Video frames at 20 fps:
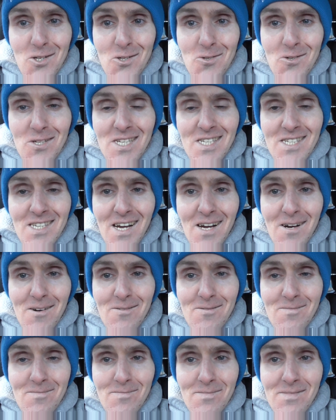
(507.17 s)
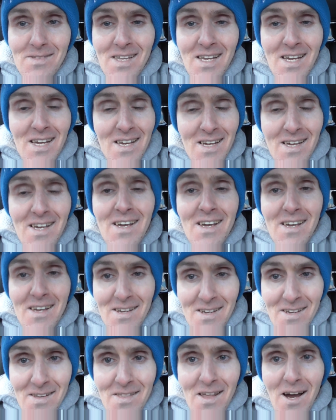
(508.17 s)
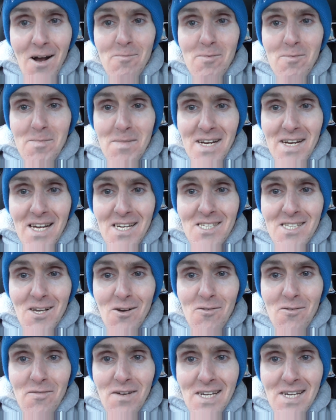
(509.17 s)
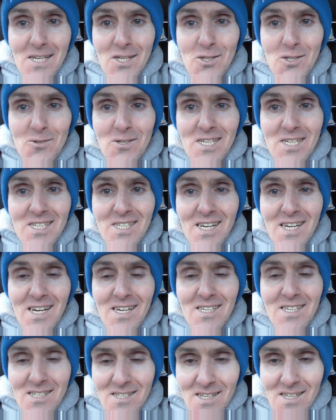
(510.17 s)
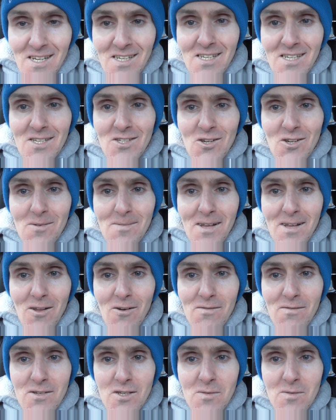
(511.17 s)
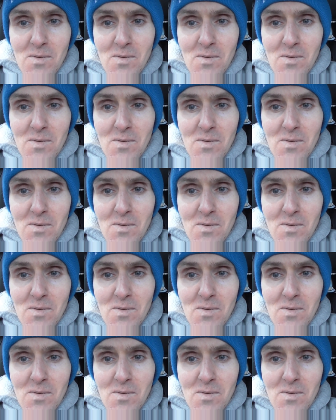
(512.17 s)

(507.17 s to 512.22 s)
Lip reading: show you that. And that'll be my next little thing to show you guys. Send you all my love and